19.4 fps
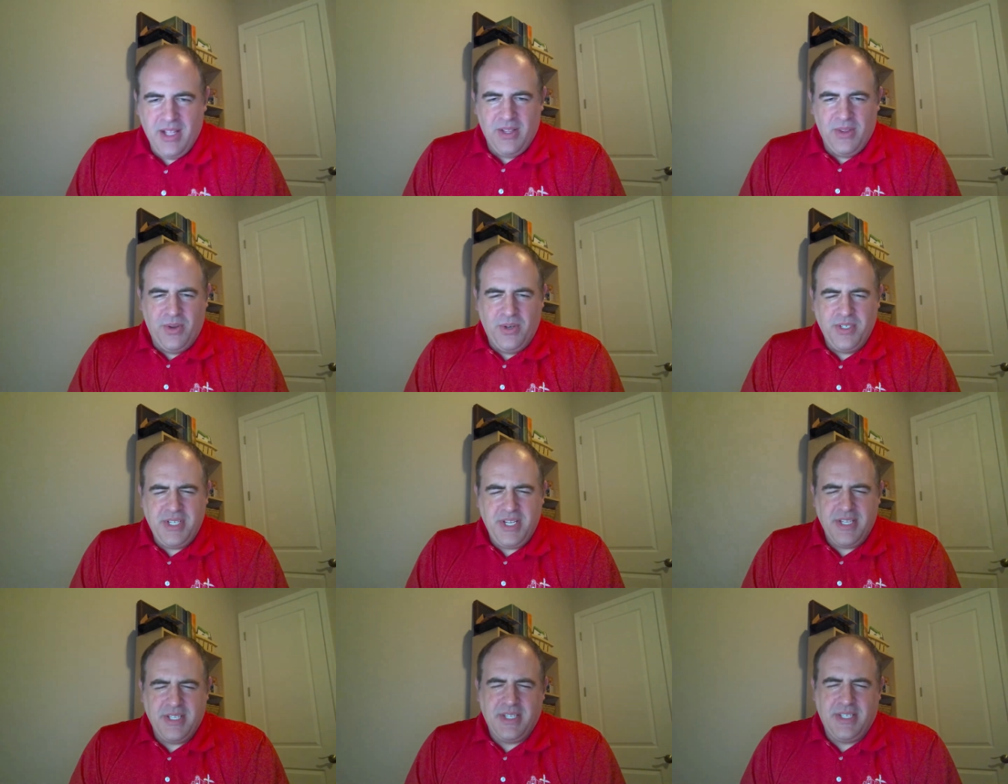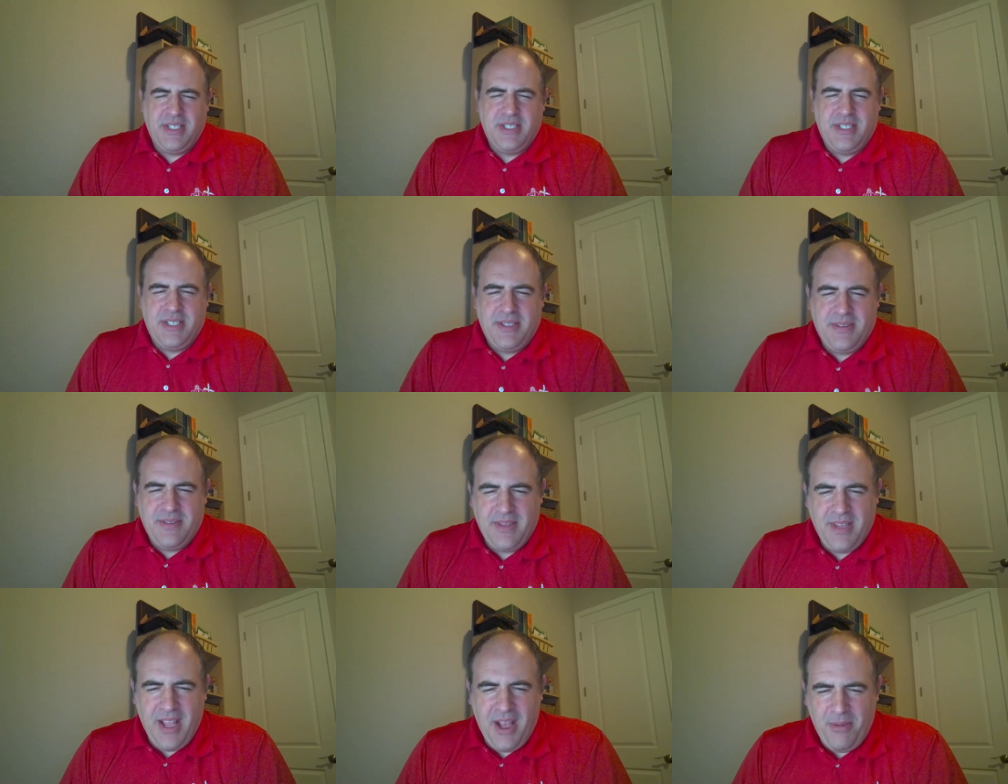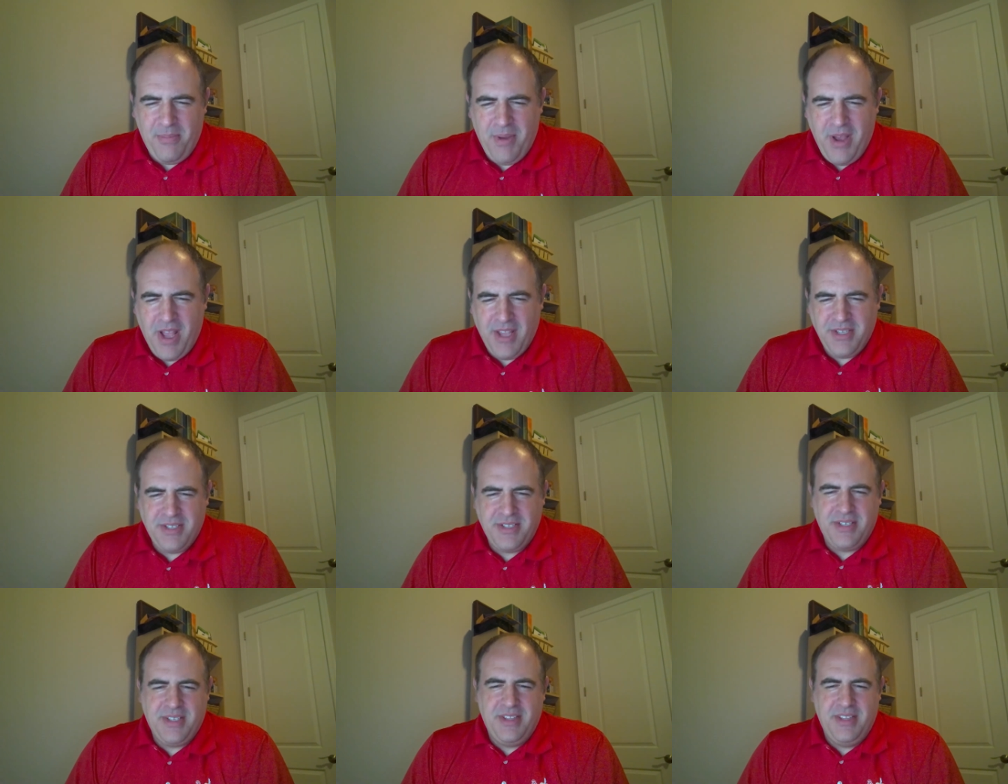Lord Jesus, help
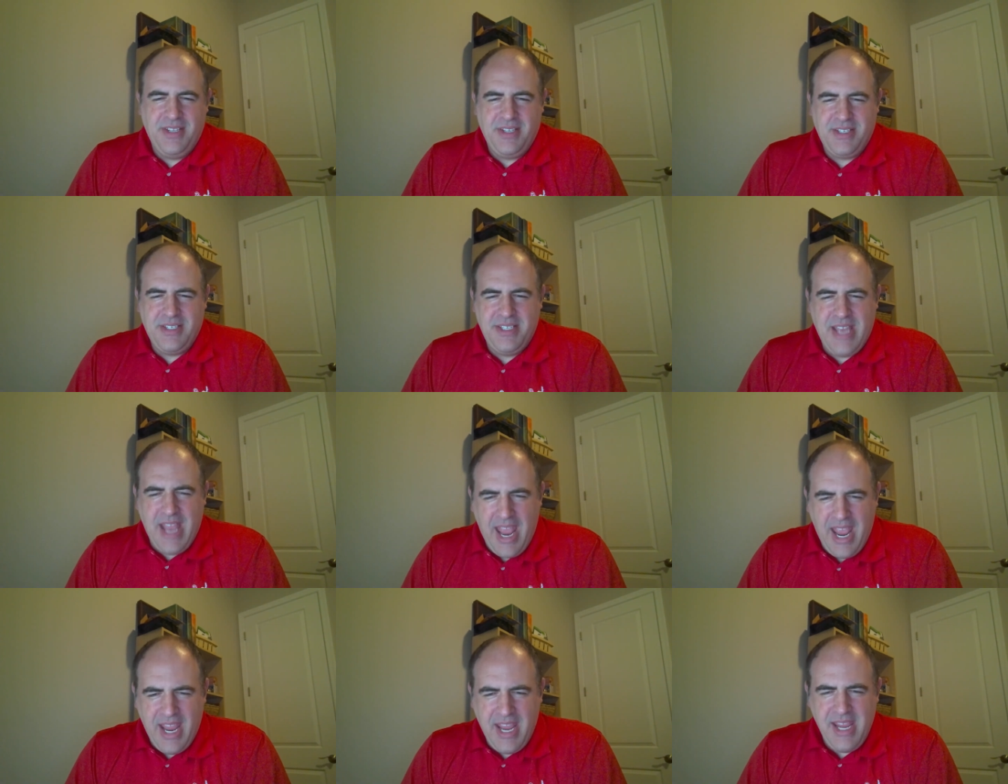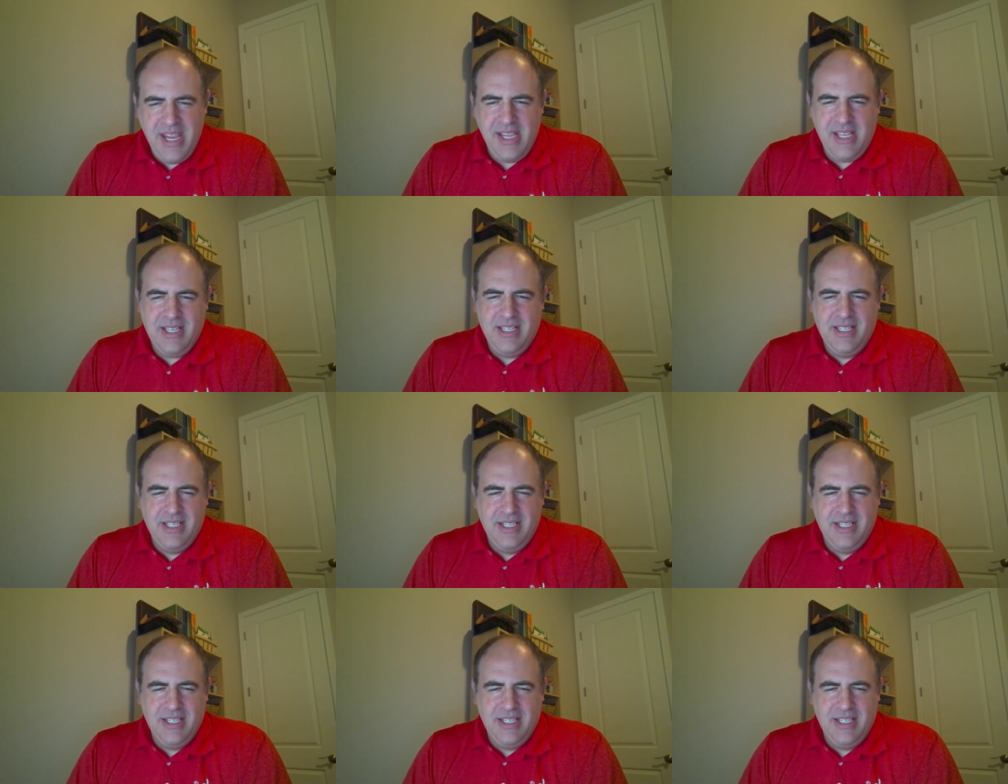us this day